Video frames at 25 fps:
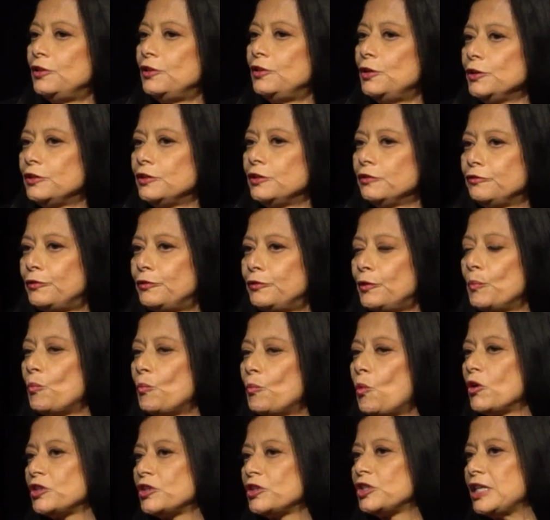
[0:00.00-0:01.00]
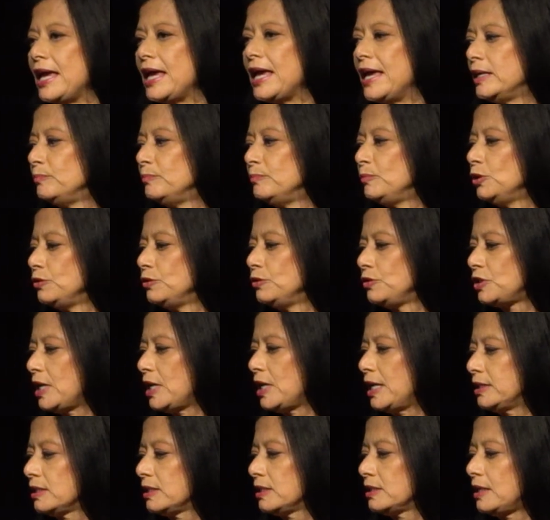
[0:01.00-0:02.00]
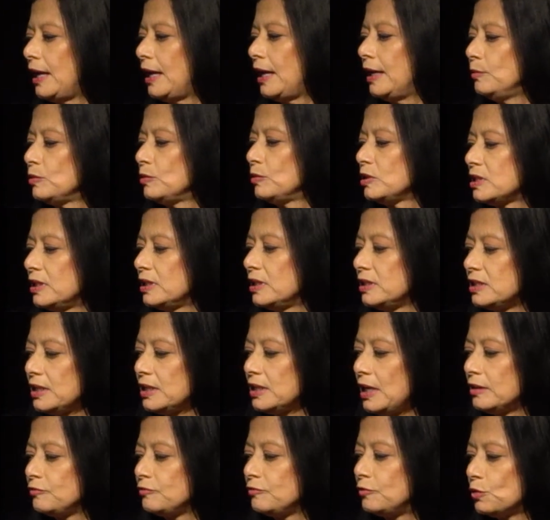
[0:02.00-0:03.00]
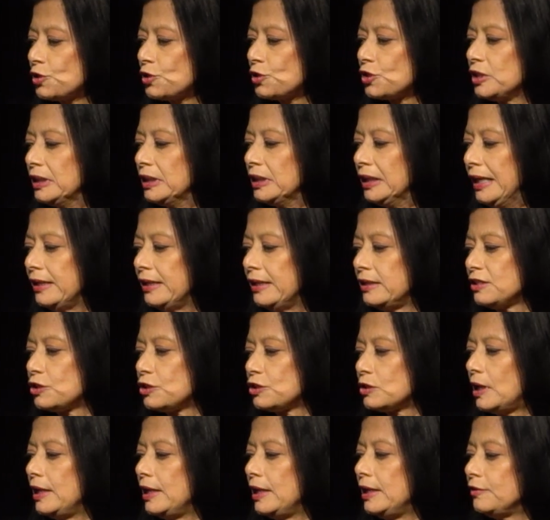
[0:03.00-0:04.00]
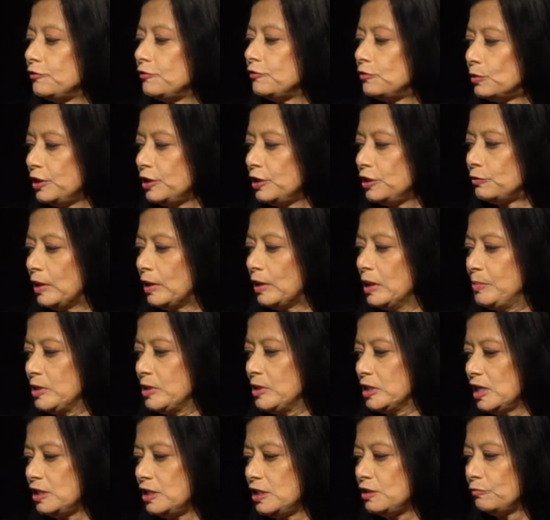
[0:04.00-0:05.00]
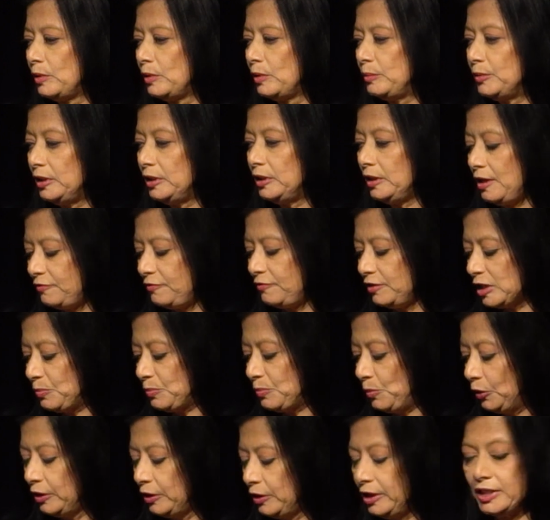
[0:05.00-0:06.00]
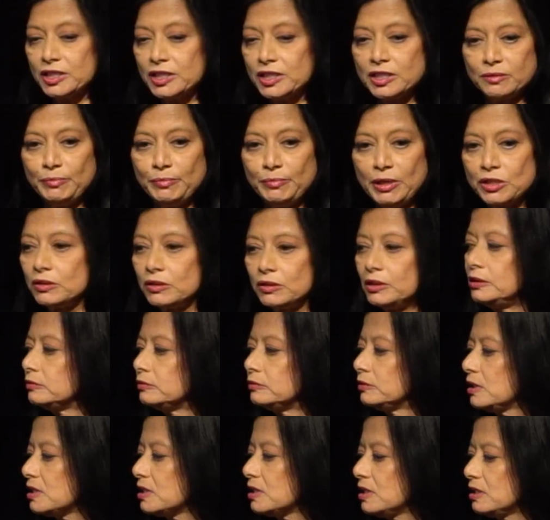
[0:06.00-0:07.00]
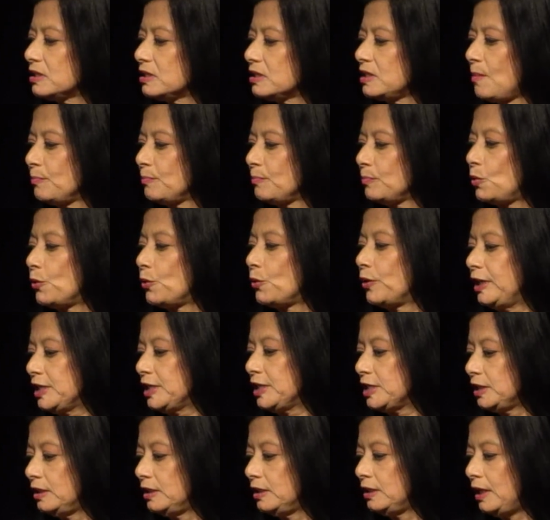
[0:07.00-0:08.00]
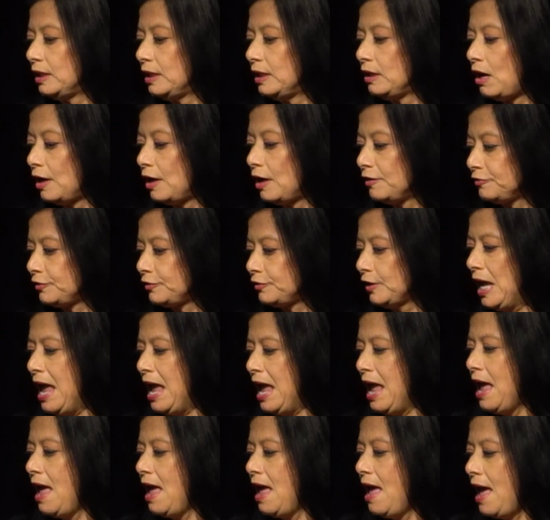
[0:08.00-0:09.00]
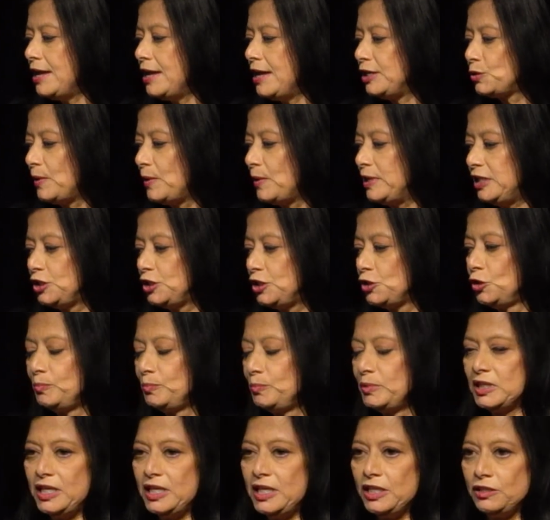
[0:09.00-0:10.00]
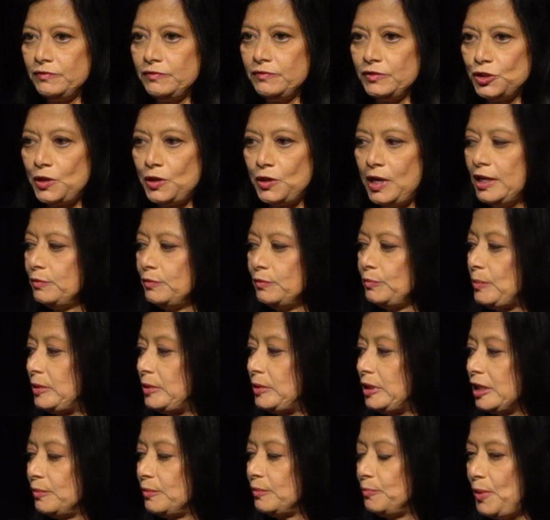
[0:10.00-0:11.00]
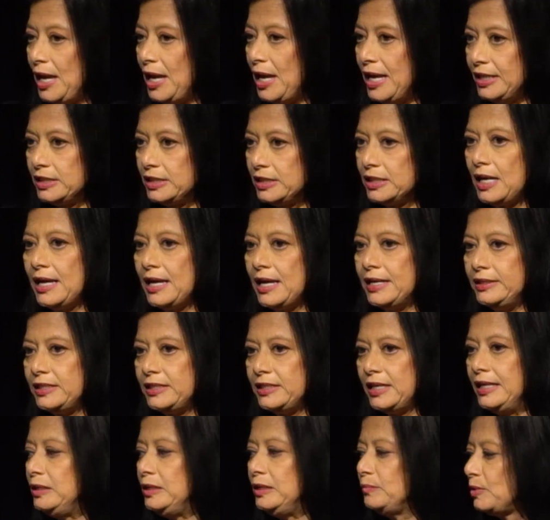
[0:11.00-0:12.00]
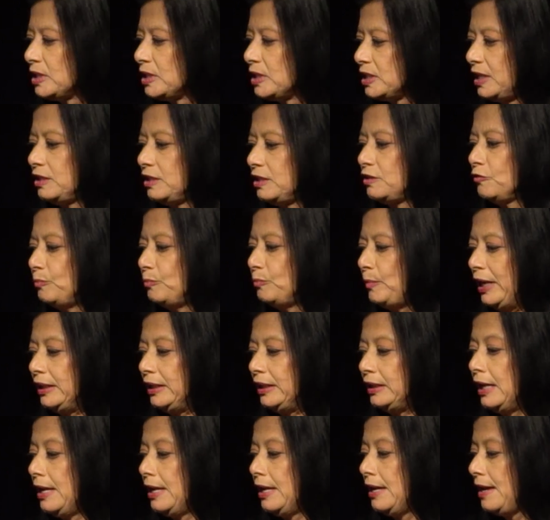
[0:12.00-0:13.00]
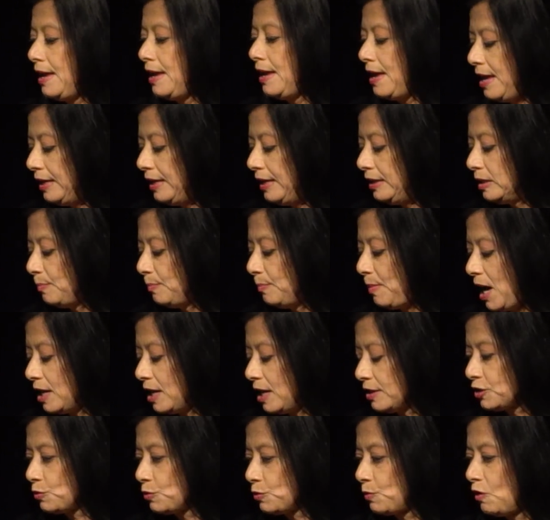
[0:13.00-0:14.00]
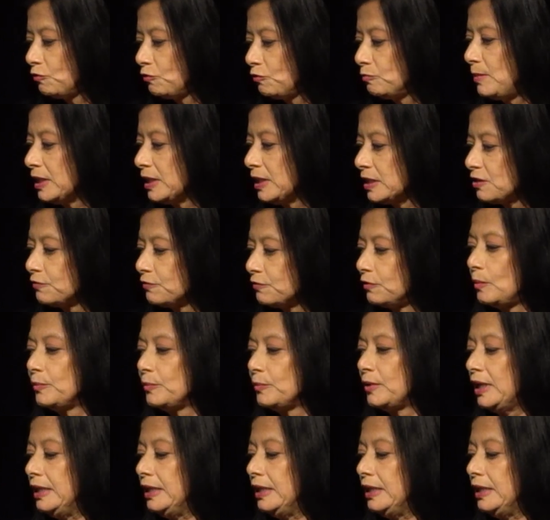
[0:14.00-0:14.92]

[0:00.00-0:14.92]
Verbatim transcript: further from what Anne Buist had to say was that unfortunately in Australia, 43% of women have experienced mental illness at some point in their life and 22% of Australian women compared to 18% of men in the past 12 months from